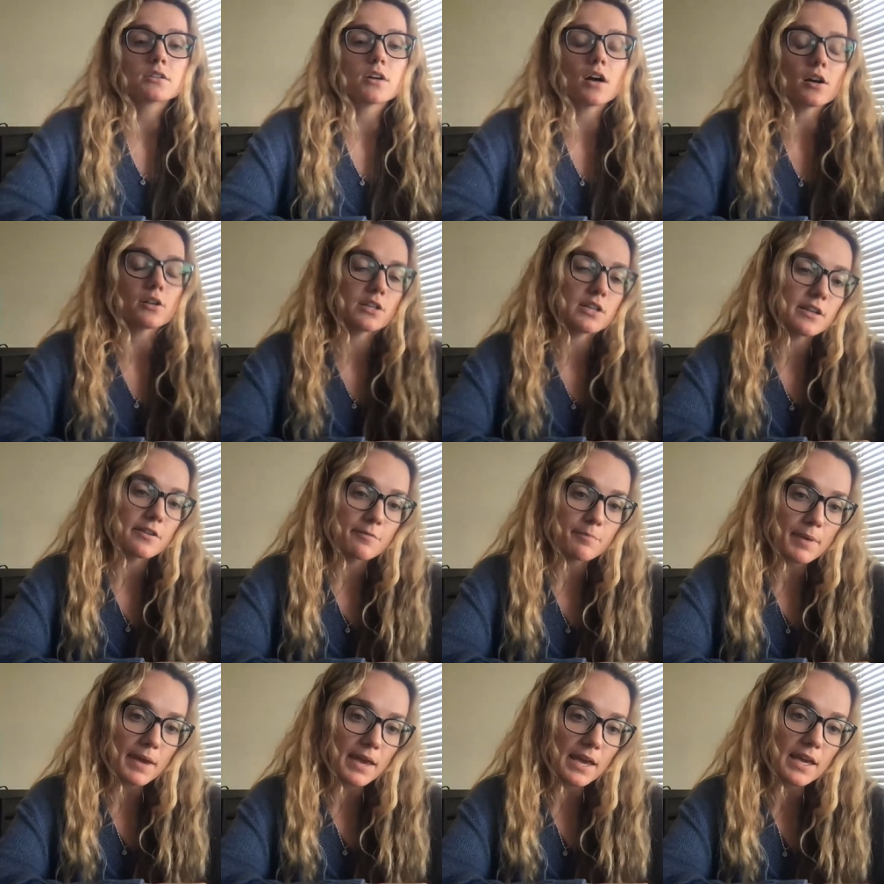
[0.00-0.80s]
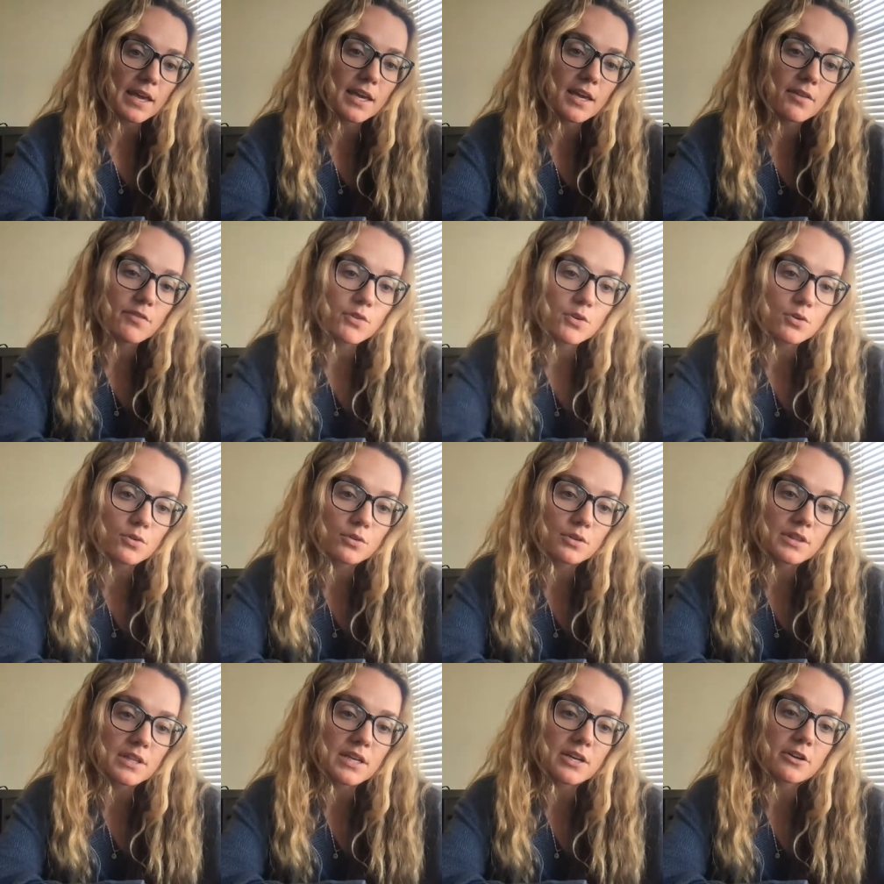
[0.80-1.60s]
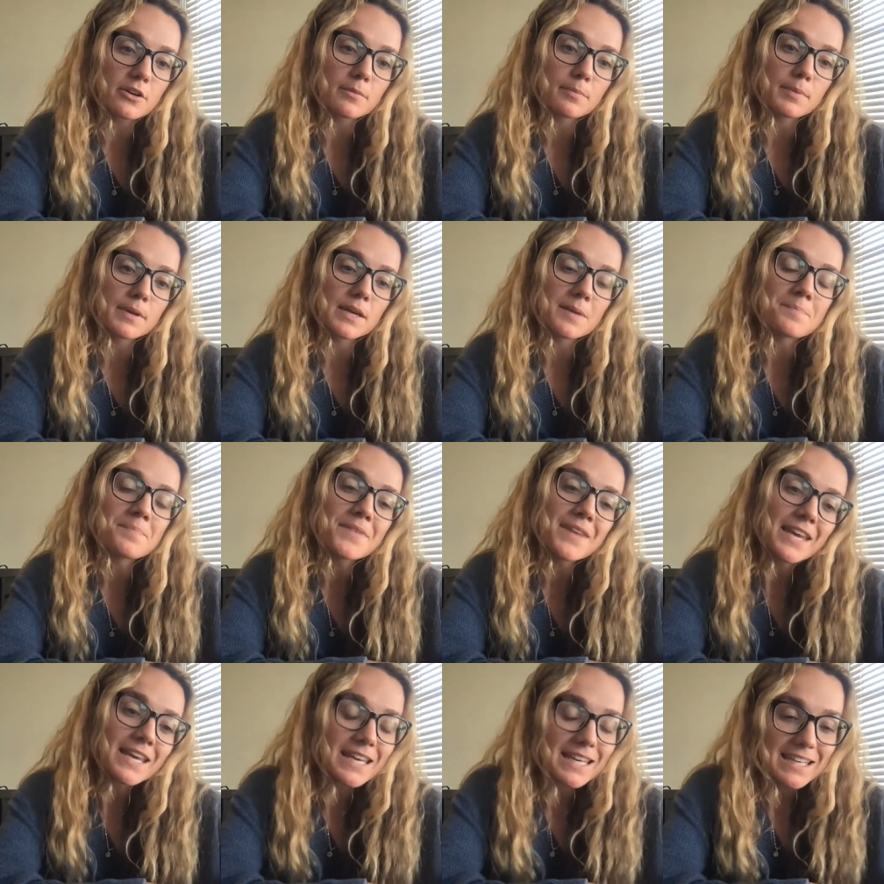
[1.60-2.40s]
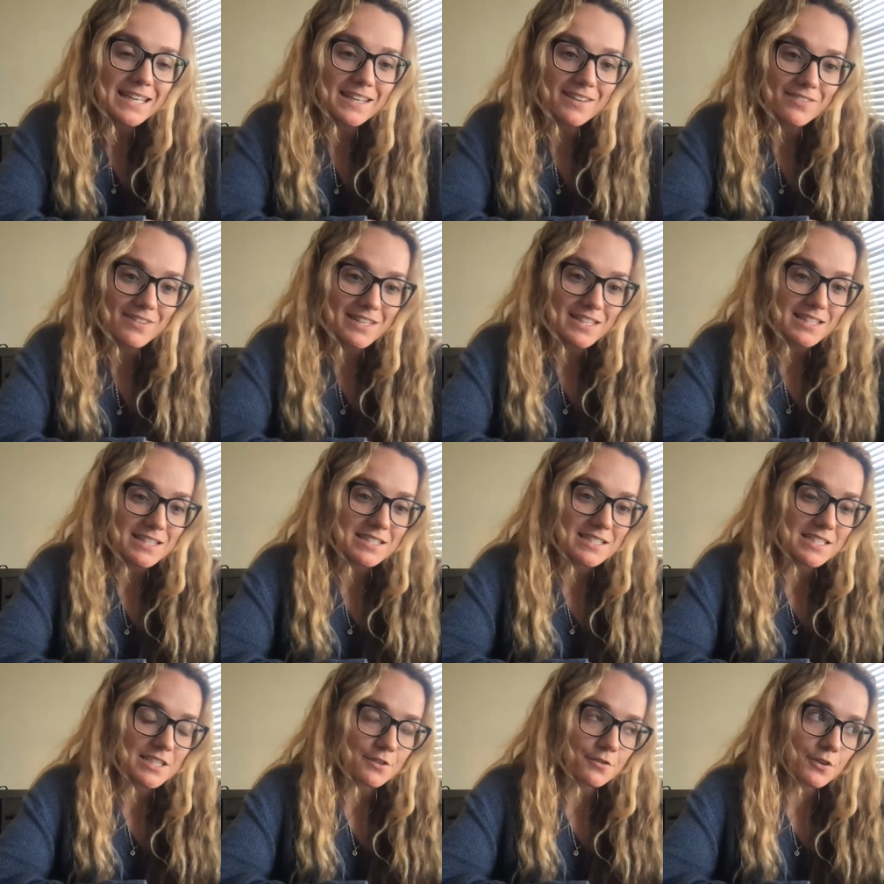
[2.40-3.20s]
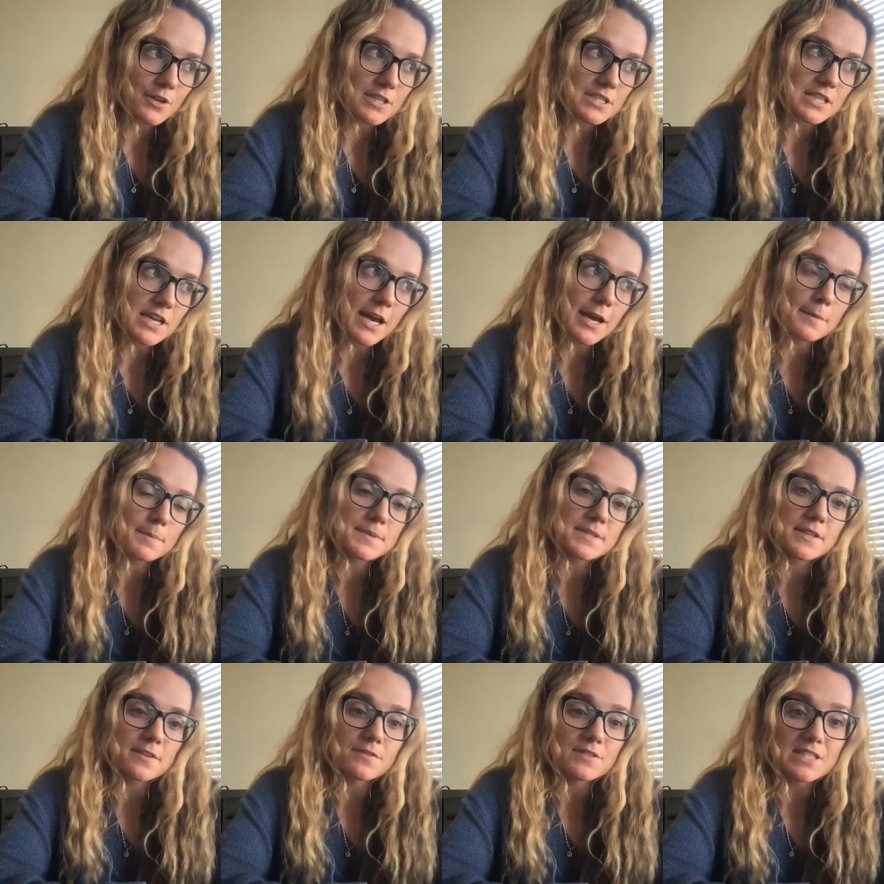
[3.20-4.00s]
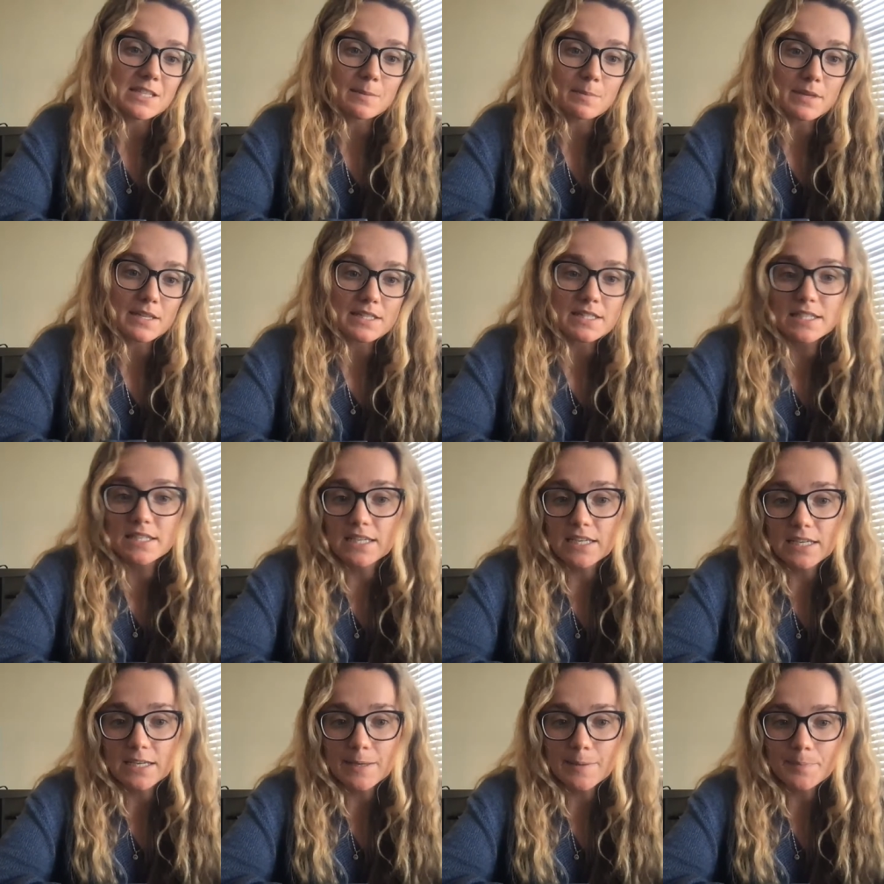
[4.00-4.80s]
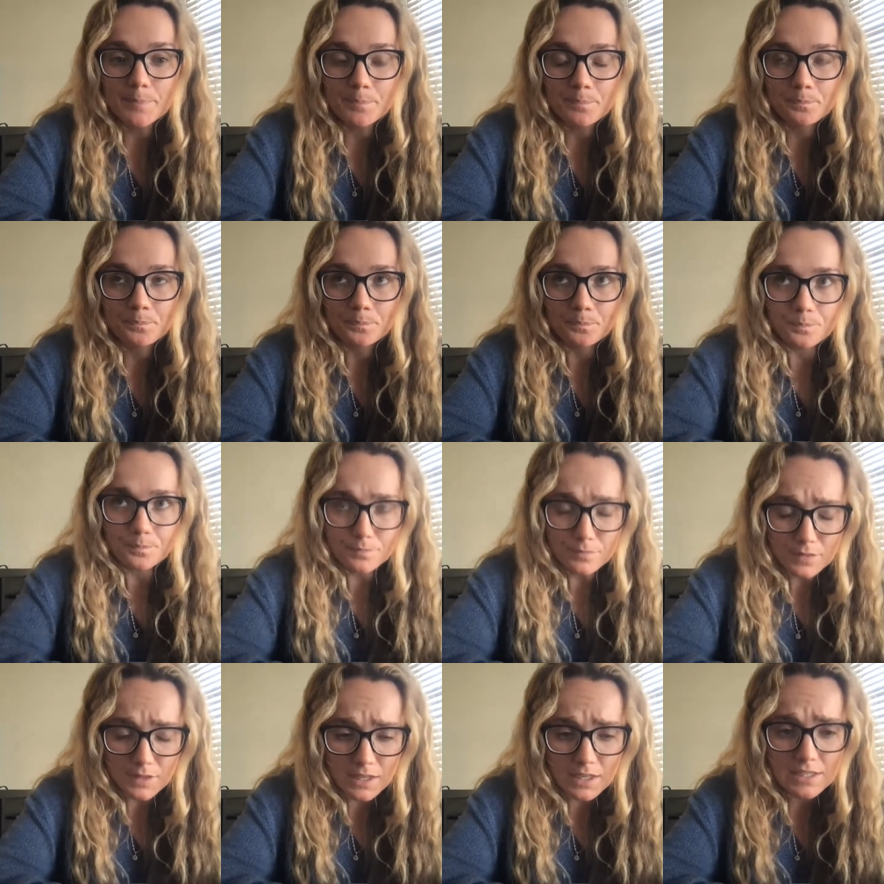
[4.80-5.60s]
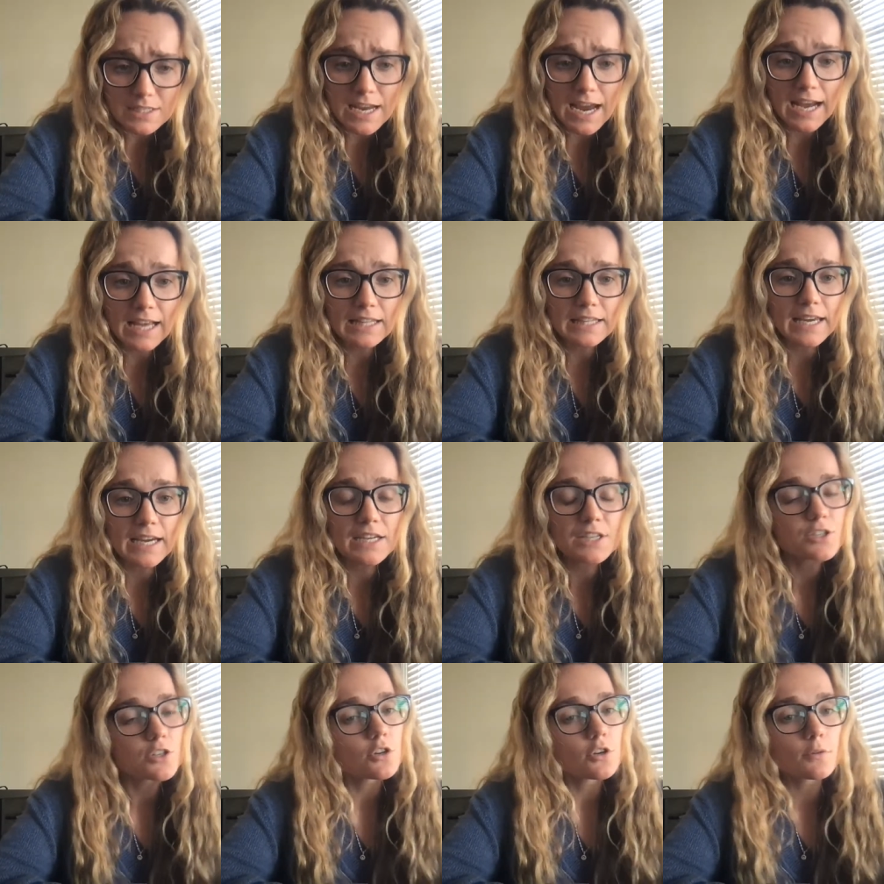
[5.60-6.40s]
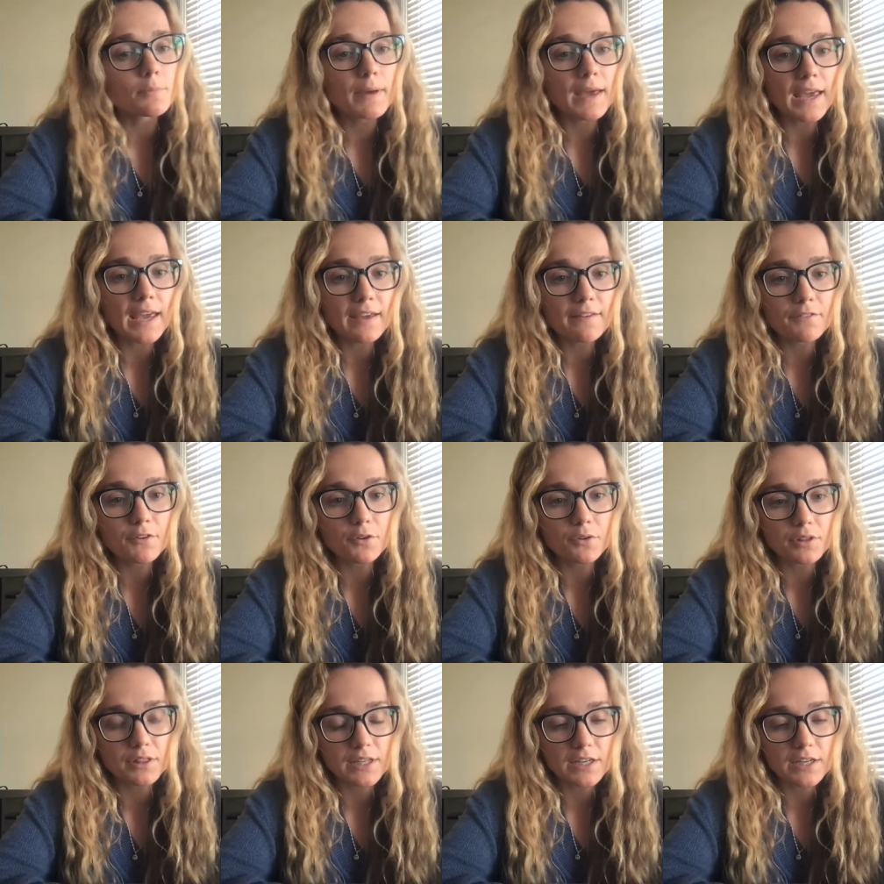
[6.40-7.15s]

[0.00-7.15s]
cognitive behavioral therapy, even different types of DBT, dialectical behavioral